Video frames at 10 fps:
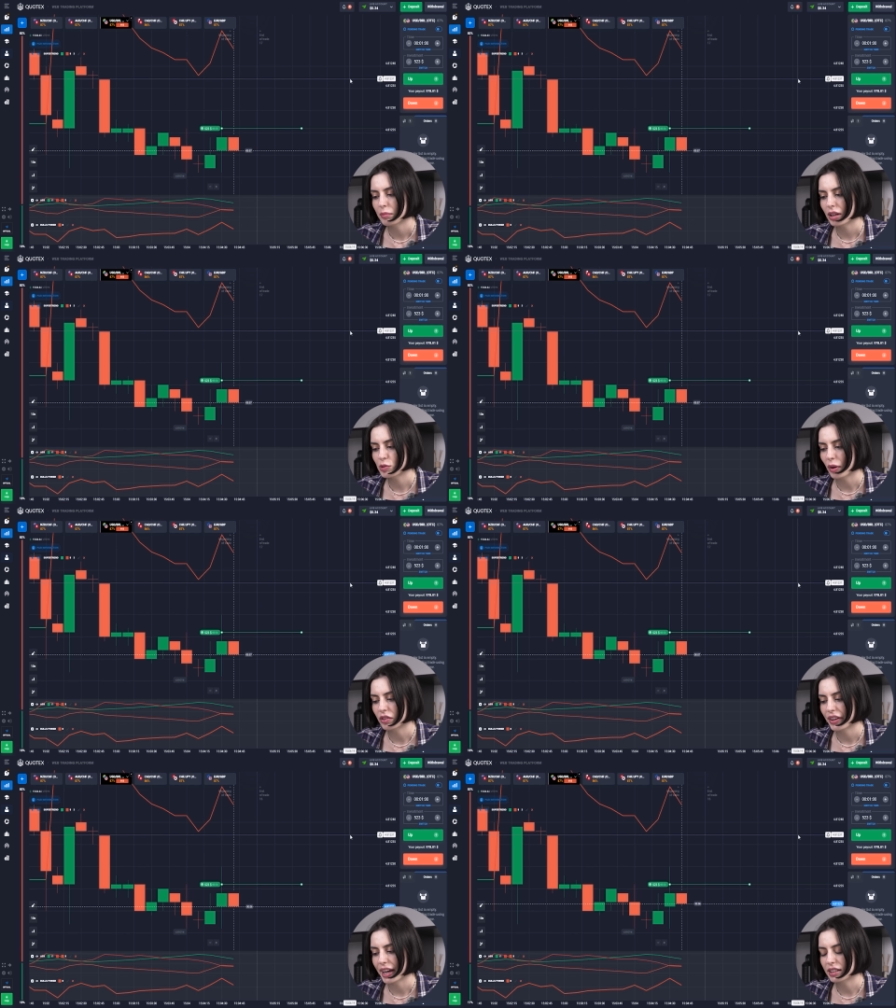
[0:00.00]
Bell's
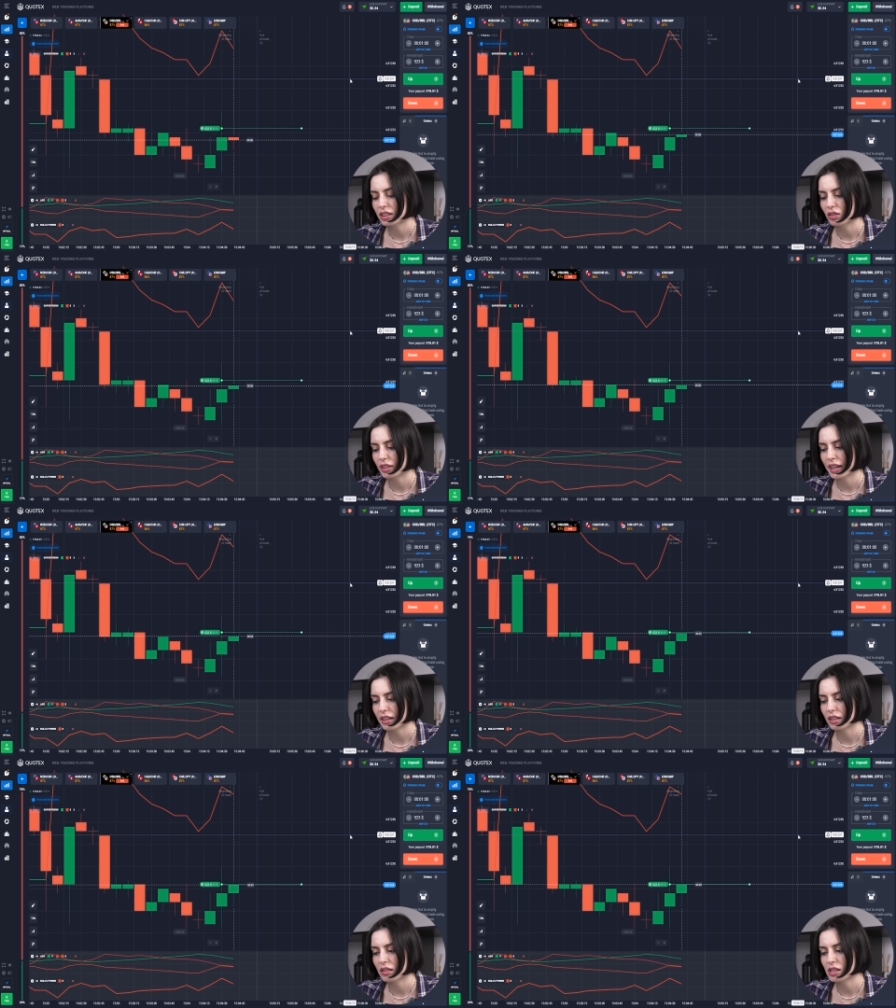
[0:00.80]
power reacting on the
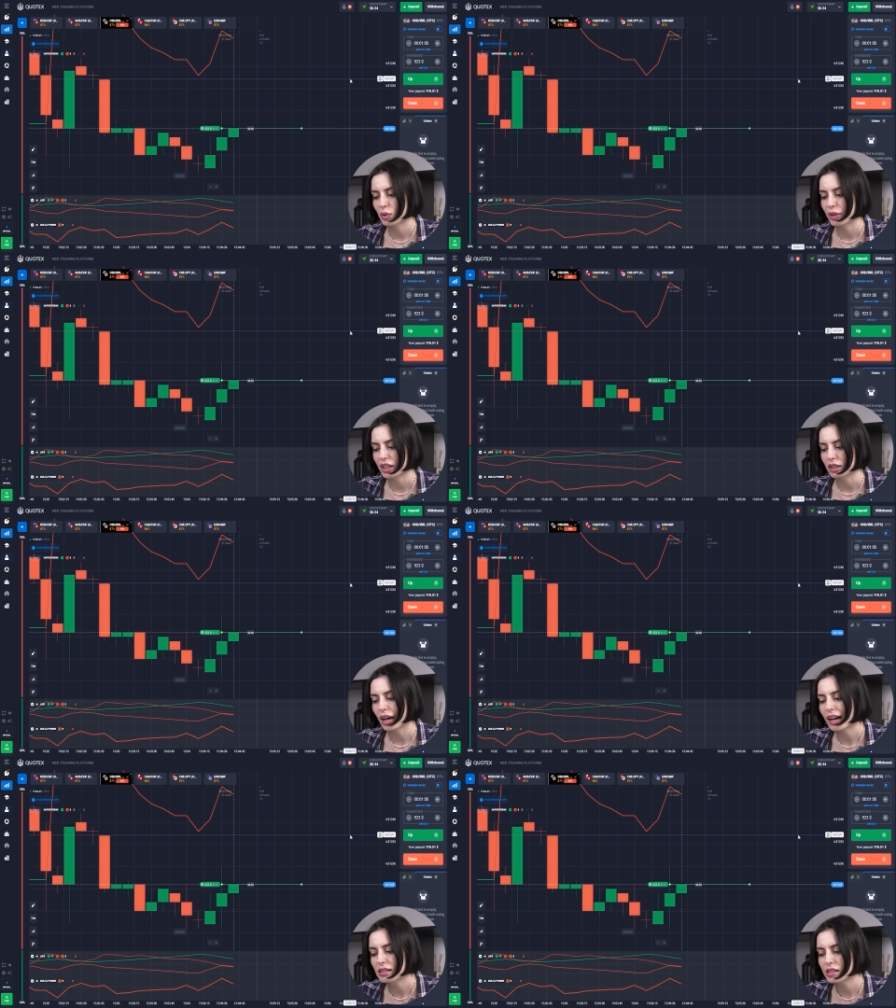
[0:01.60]
candles quite a
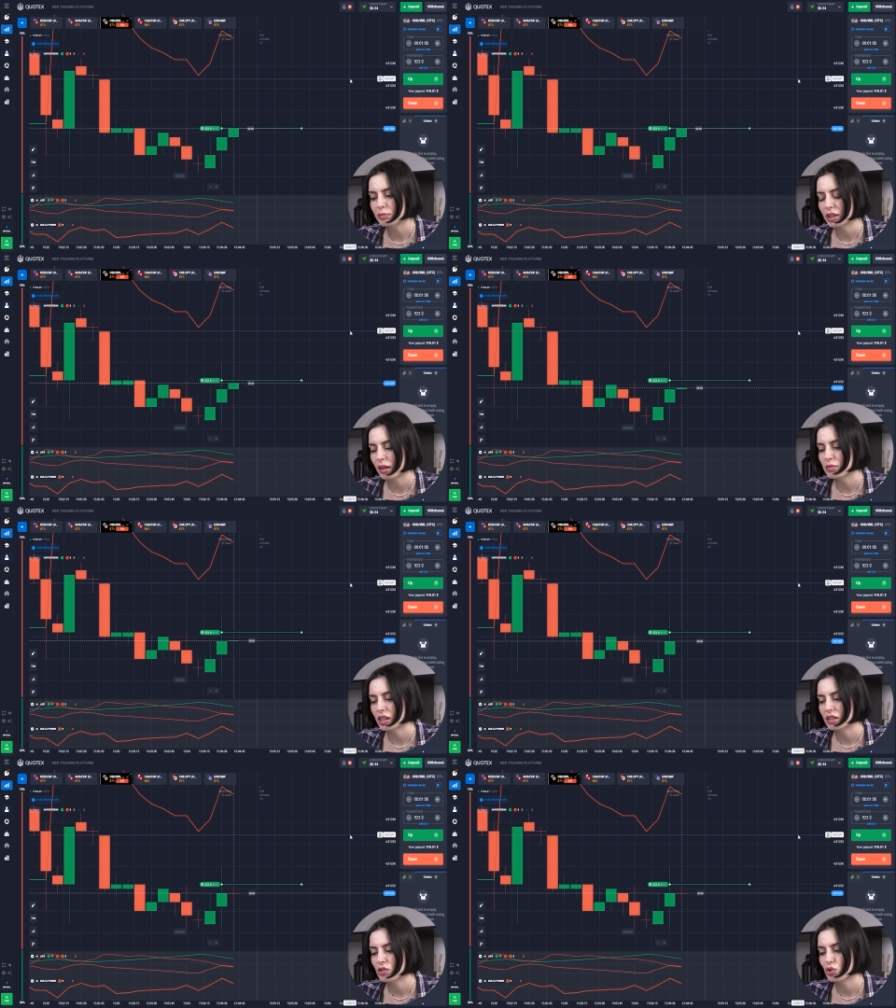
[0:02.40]
lot.
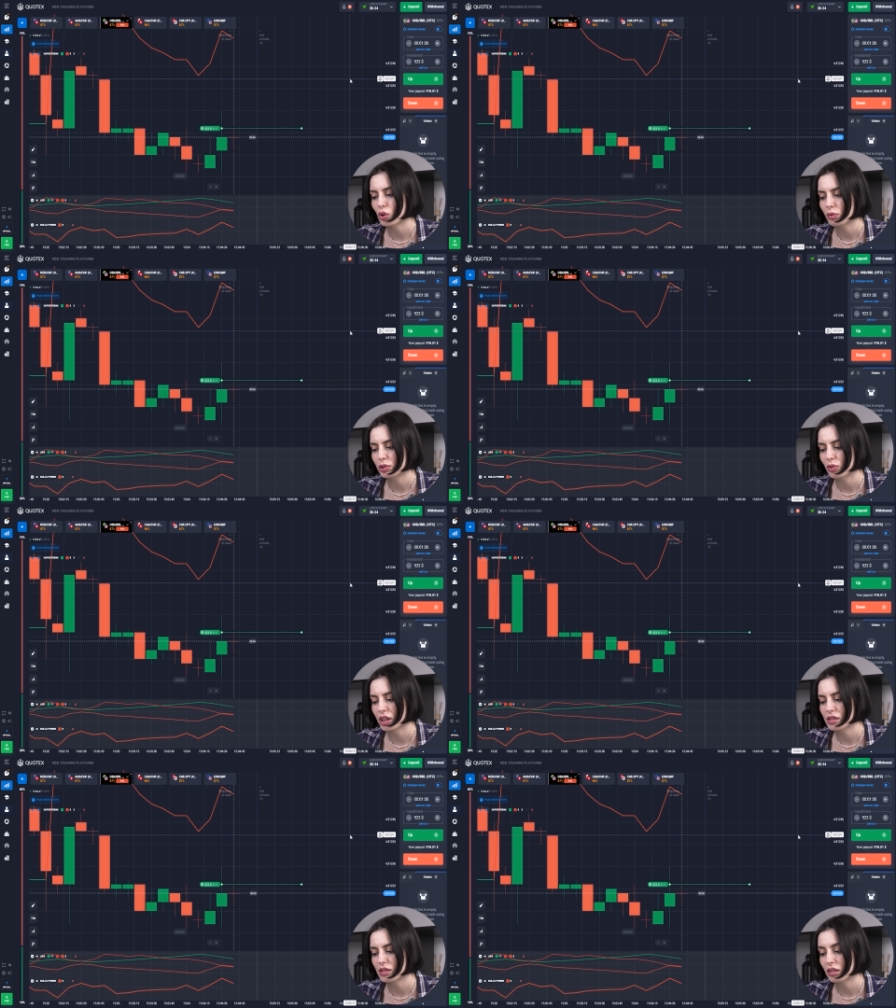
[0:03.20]
Sometimes it is showing to
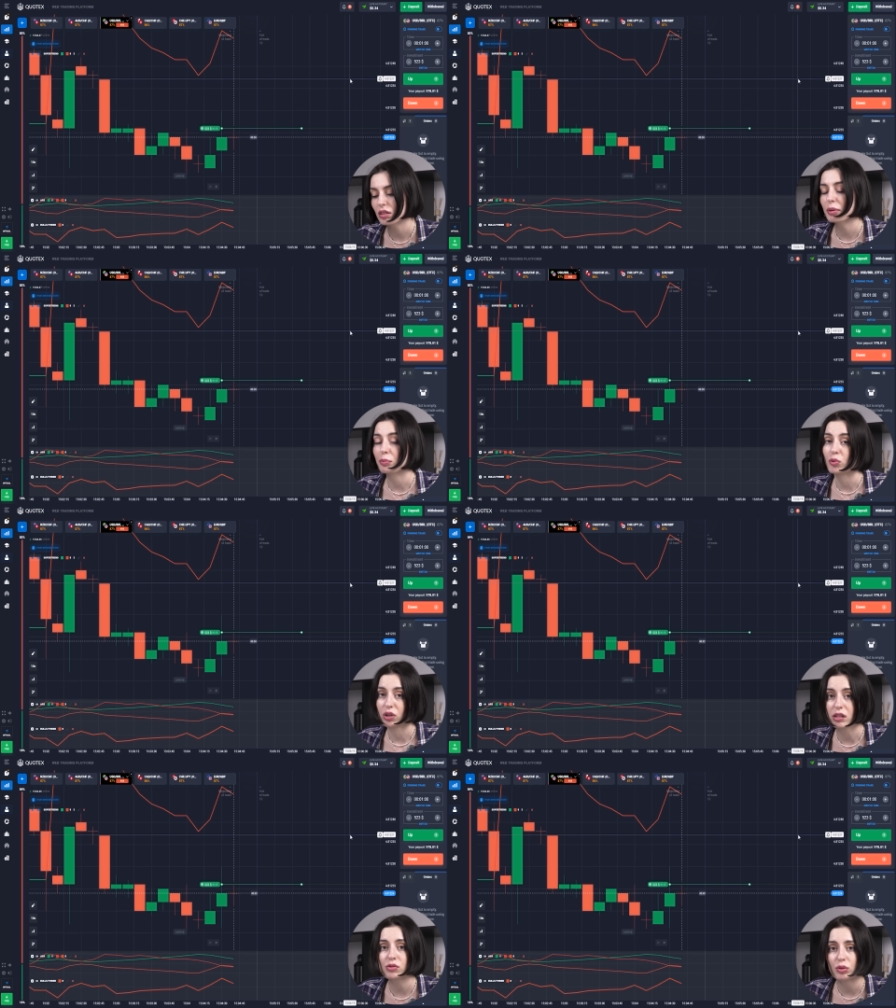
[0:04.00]
us a little bit
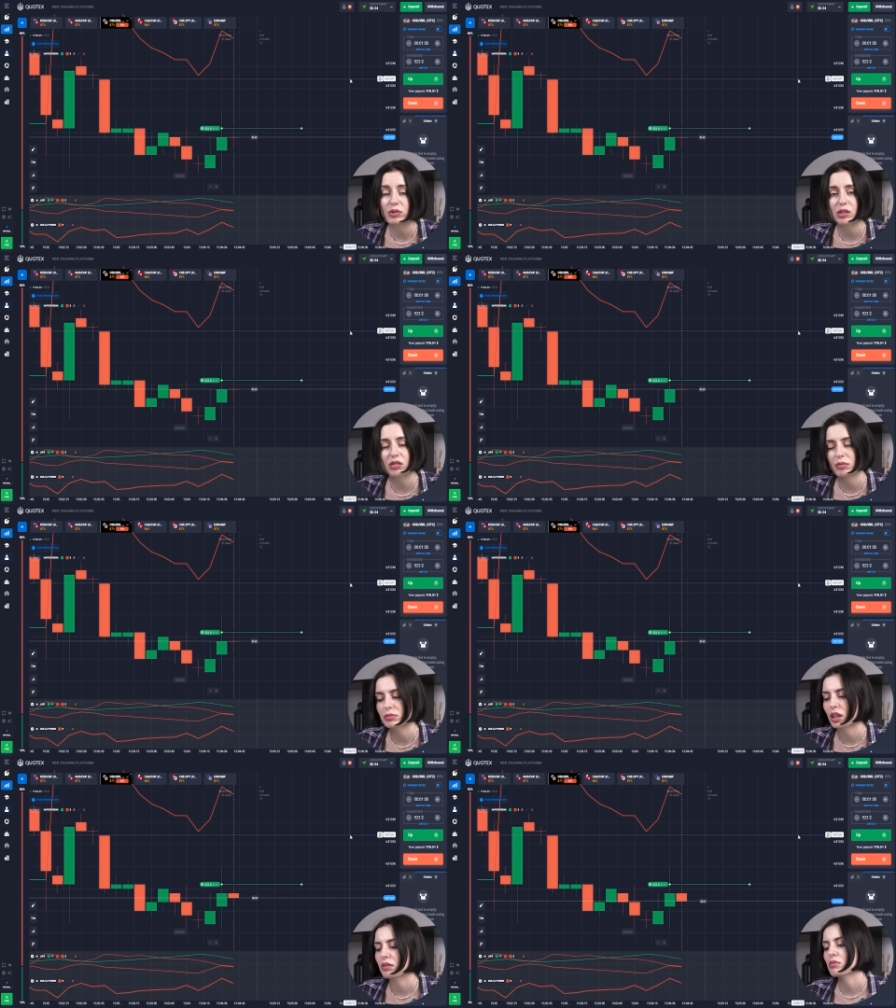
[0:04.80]
more. So it's
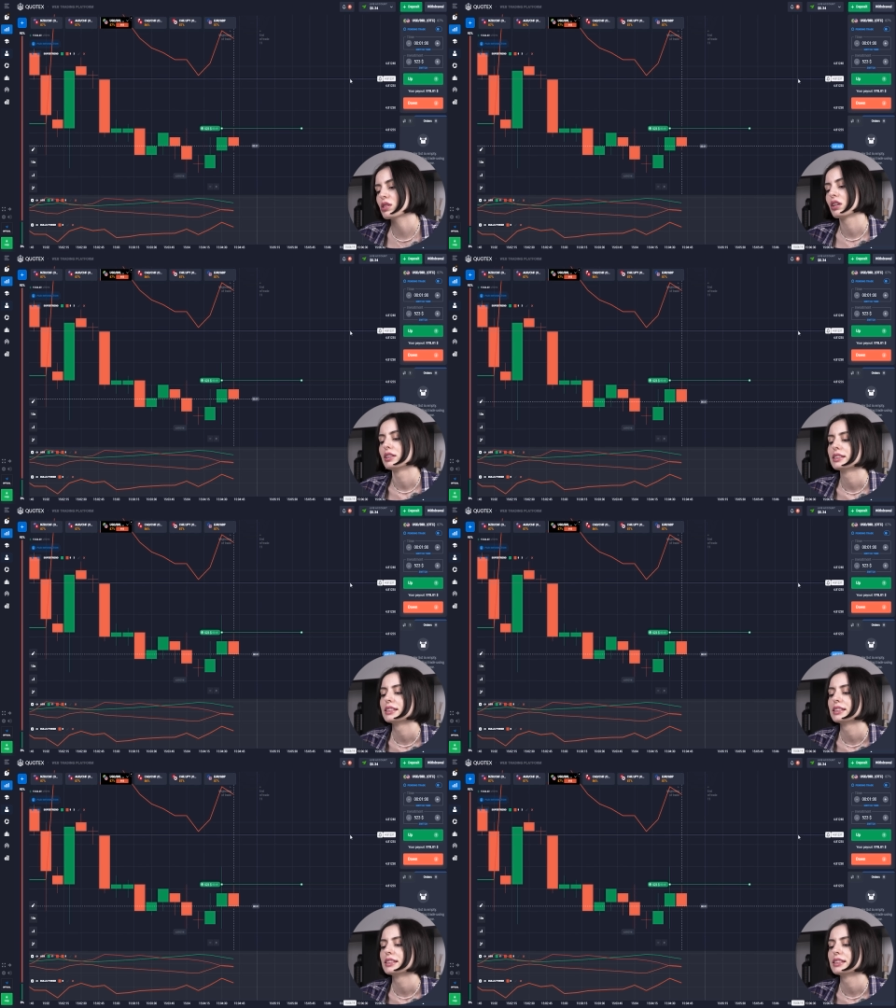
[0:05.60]
sometimes